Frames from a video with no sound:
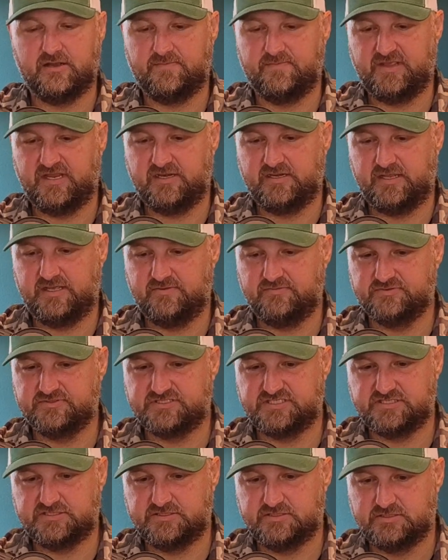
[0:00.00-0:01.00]
I mean, it
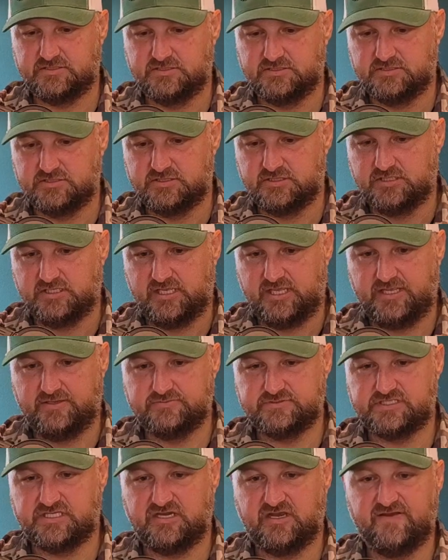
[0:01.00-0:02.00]
was
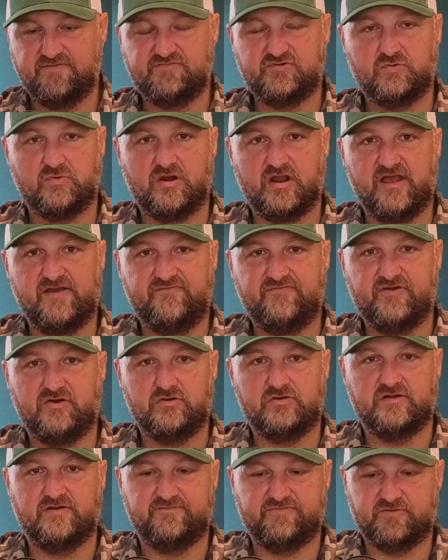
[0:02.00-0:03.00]
enough to where I
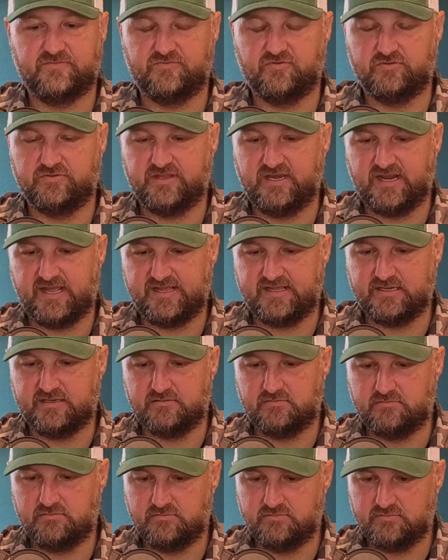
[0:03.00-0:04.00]
felt comfortable that I
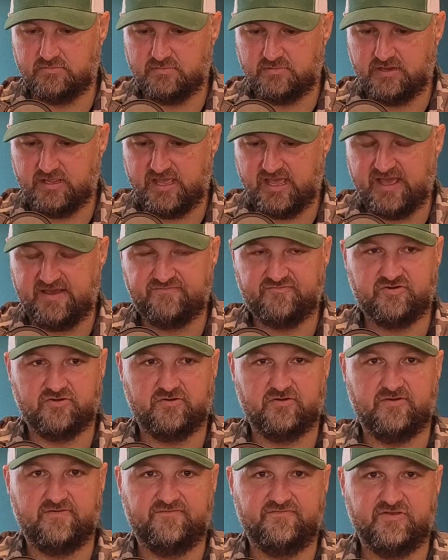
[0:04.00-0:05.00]
could,
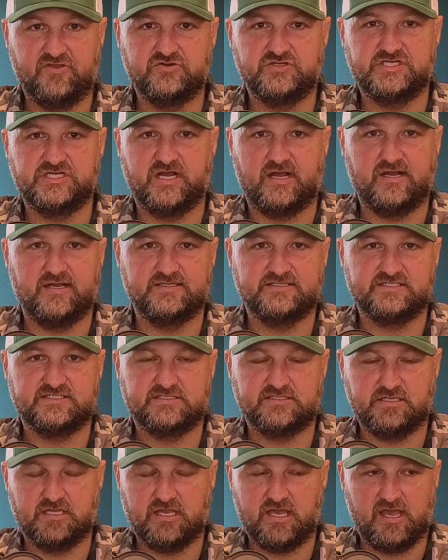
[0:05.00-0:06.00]
after a few
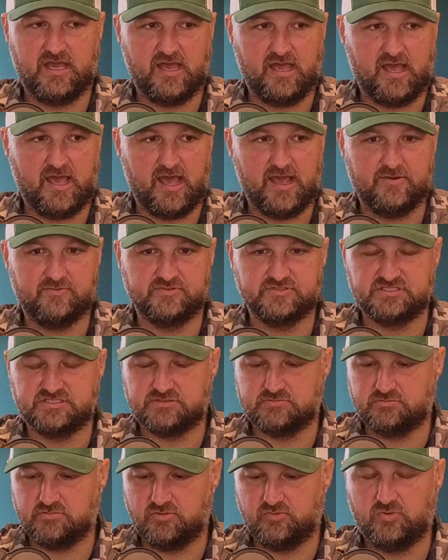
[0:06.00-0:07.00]
shots, I
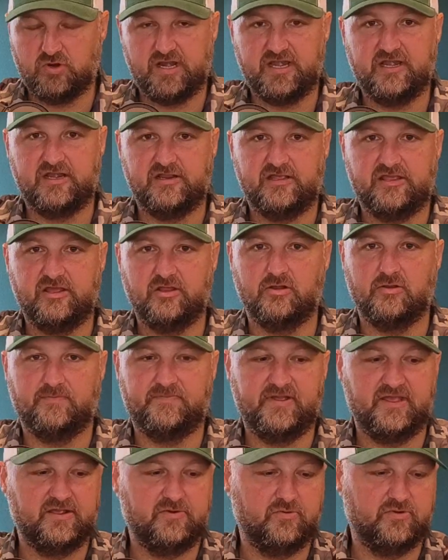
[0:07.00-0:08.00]
was ready to kill a
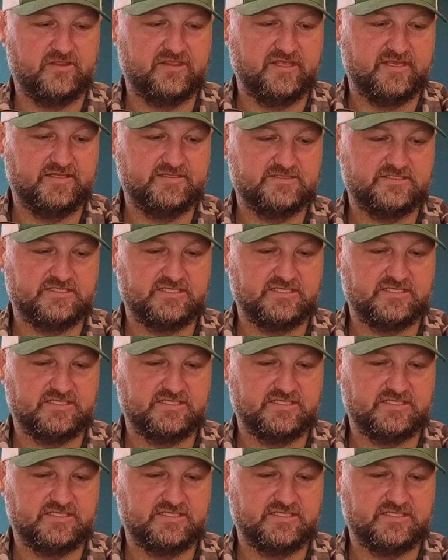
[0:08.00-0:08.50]
pig with it.